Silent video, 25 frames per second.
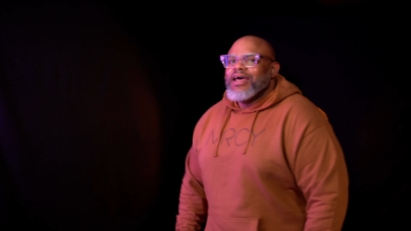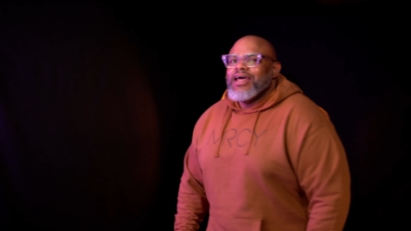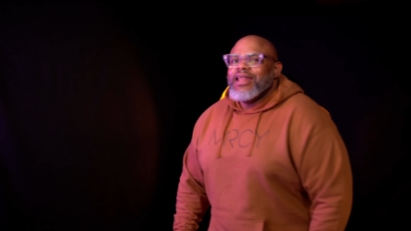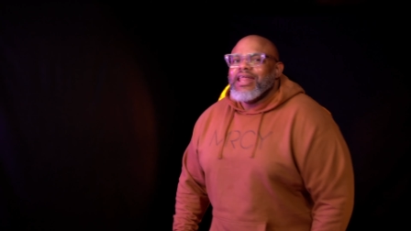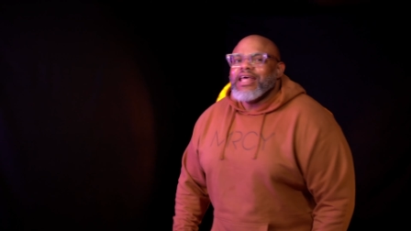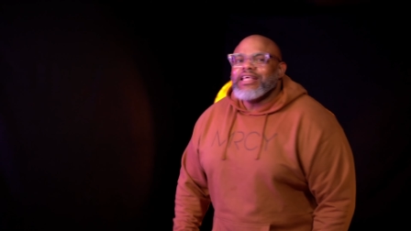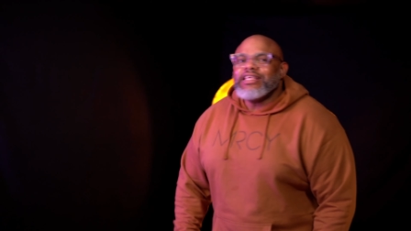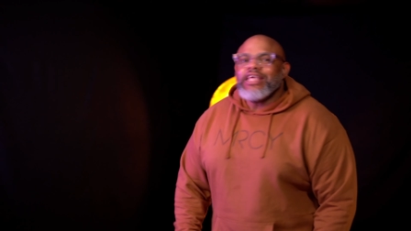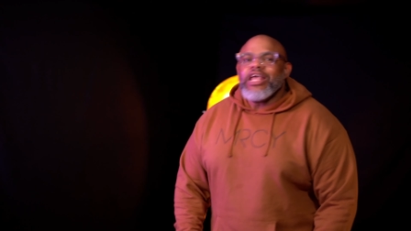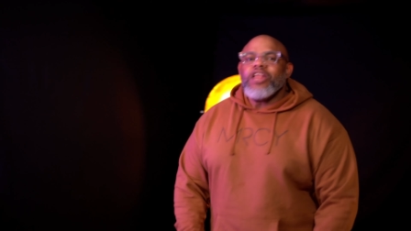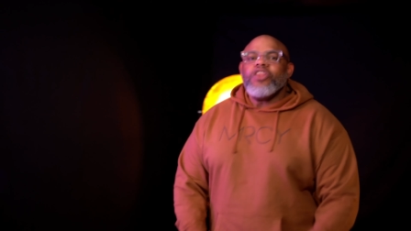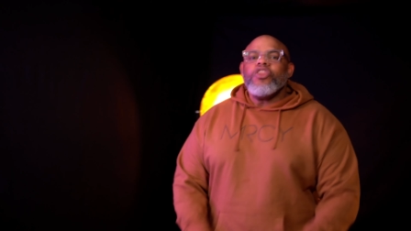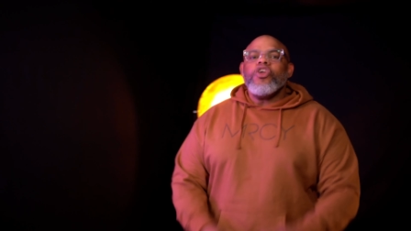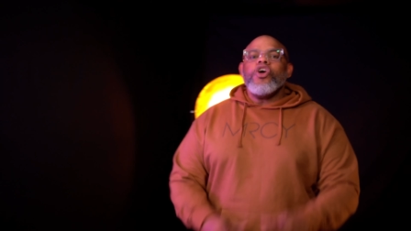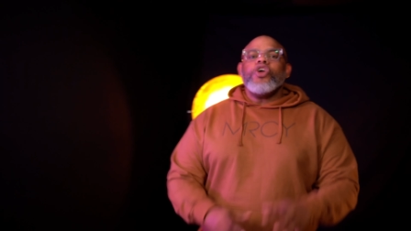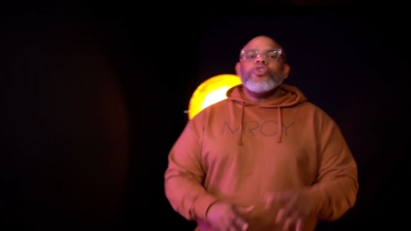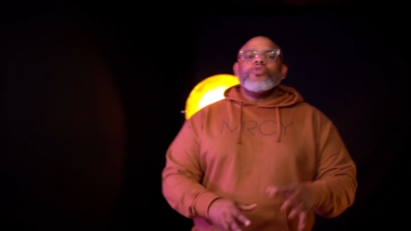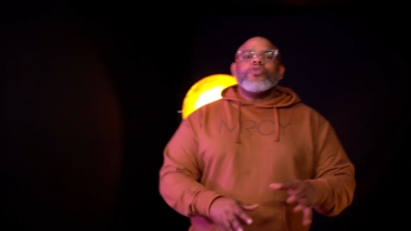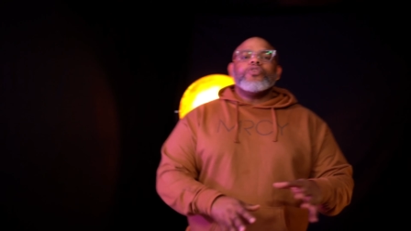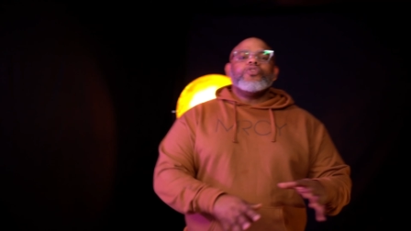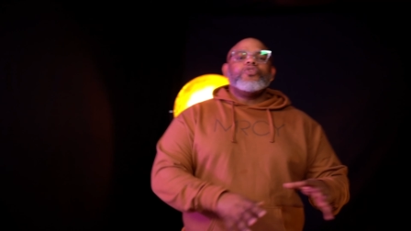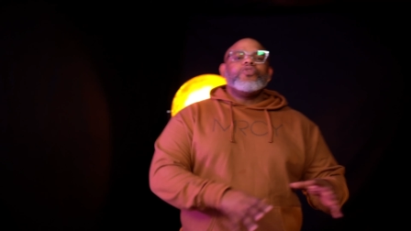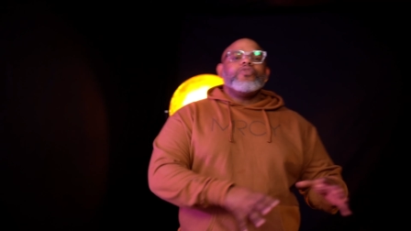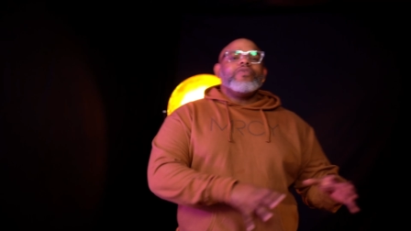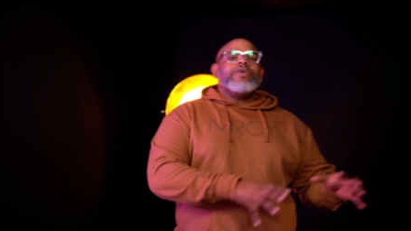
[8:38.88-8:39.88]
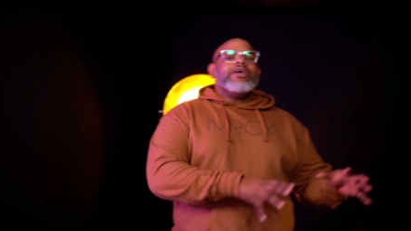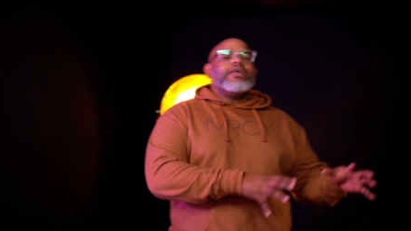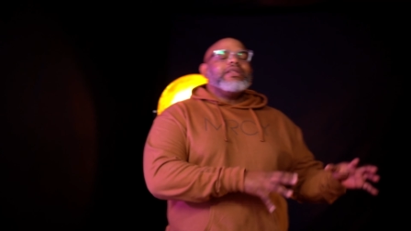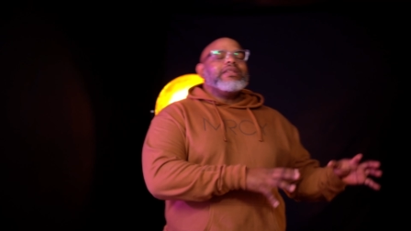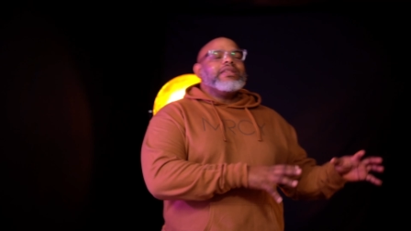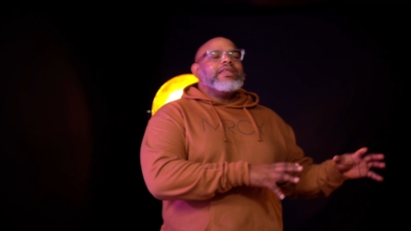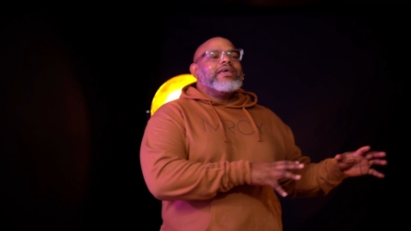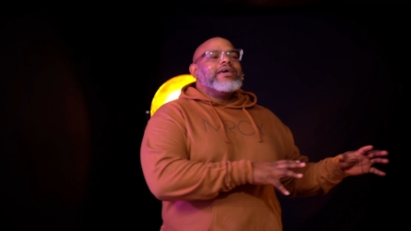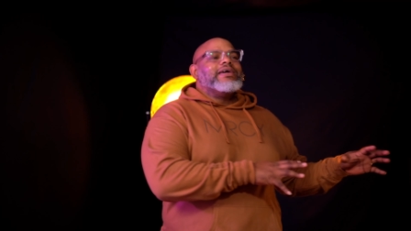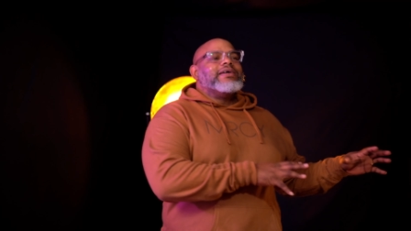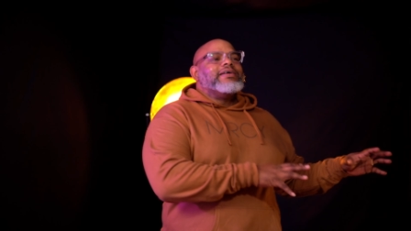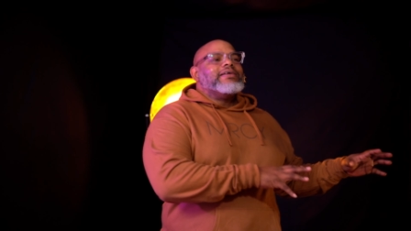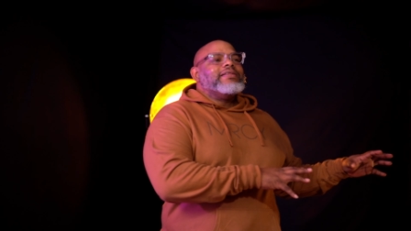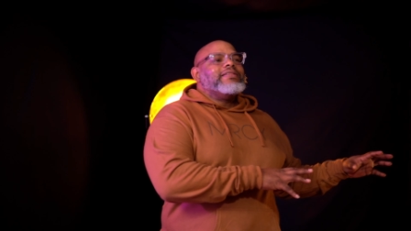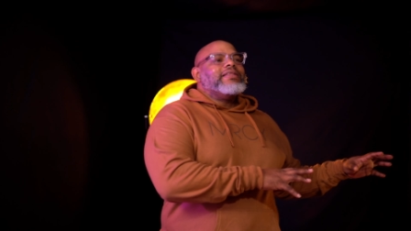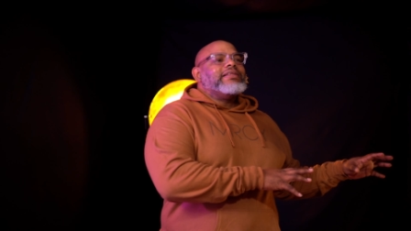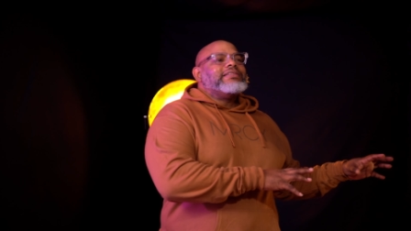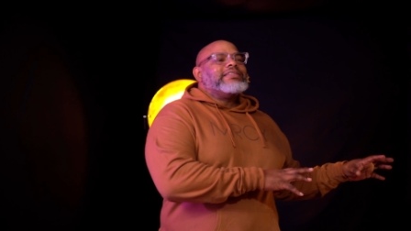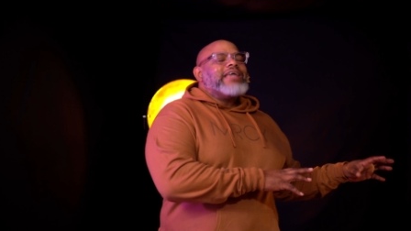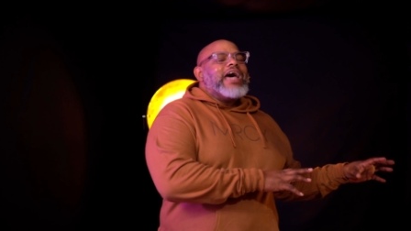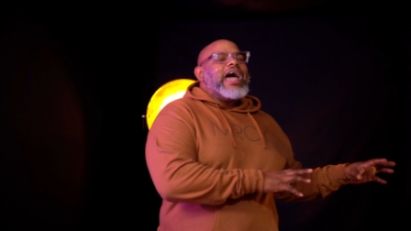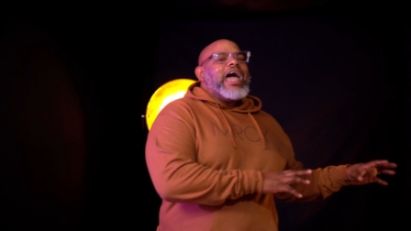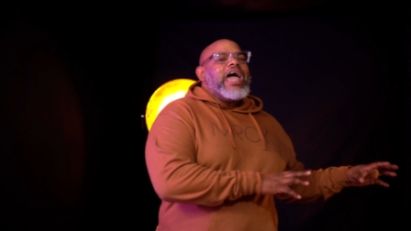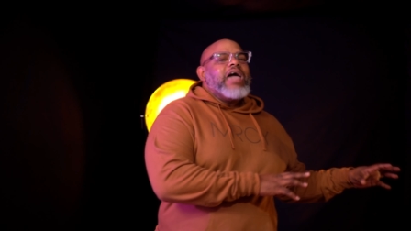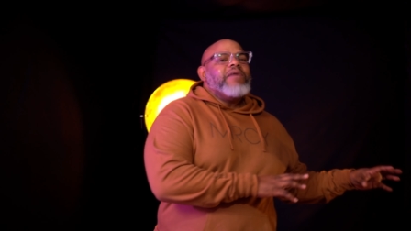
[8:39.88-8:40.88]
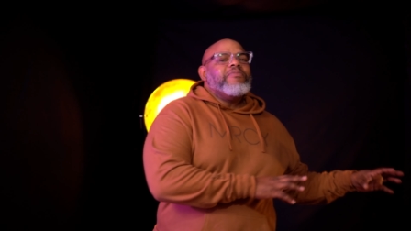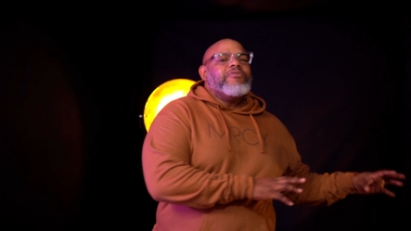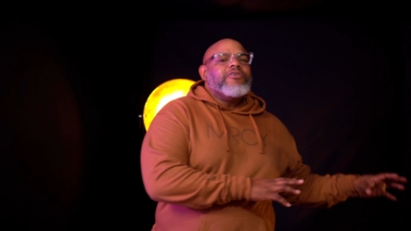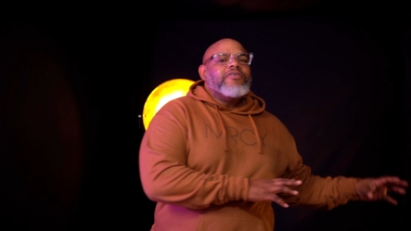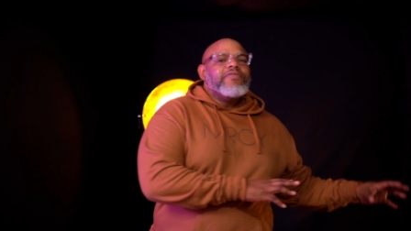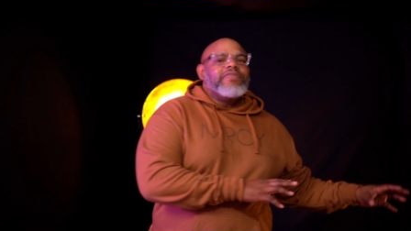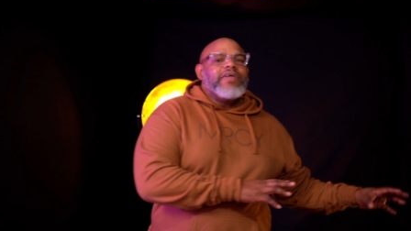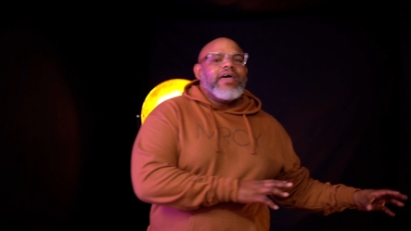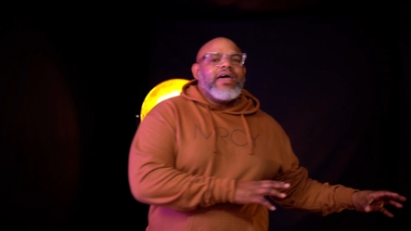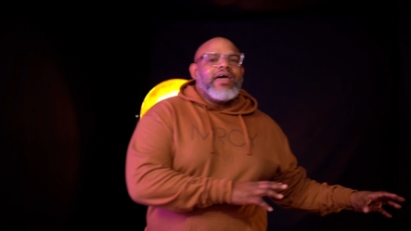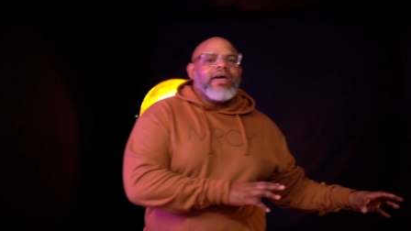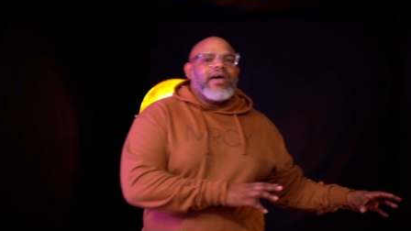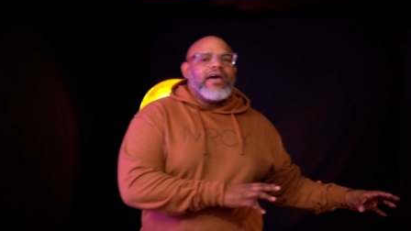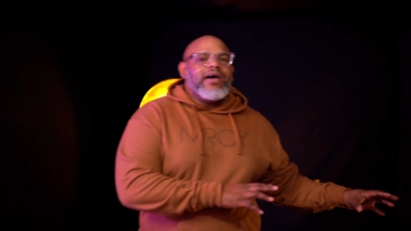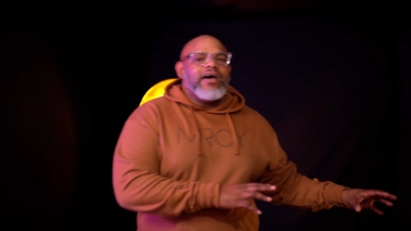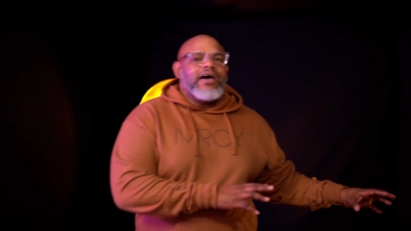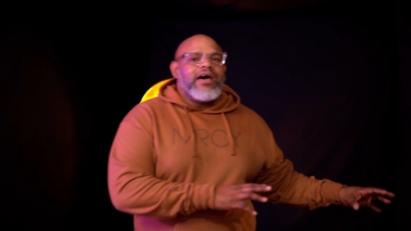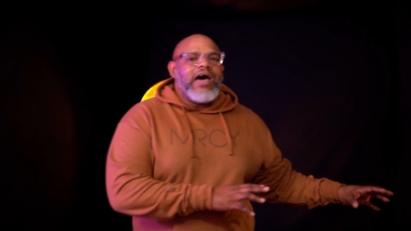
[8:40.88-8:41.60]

They said, no, it was during the time of the